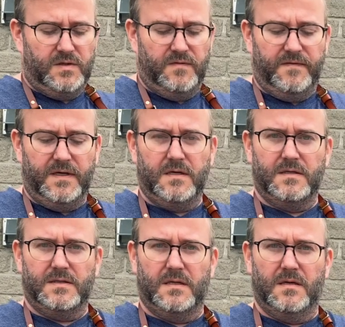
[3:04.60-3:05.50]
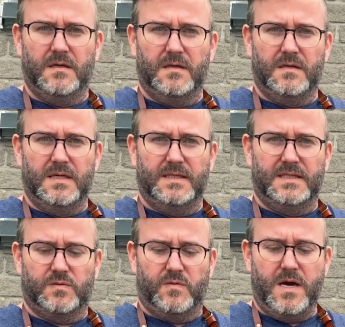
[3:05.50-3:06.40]
2 fingers, this
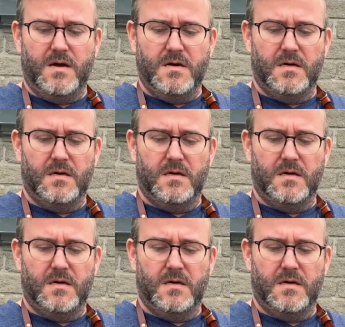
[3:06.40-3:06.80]
is rare.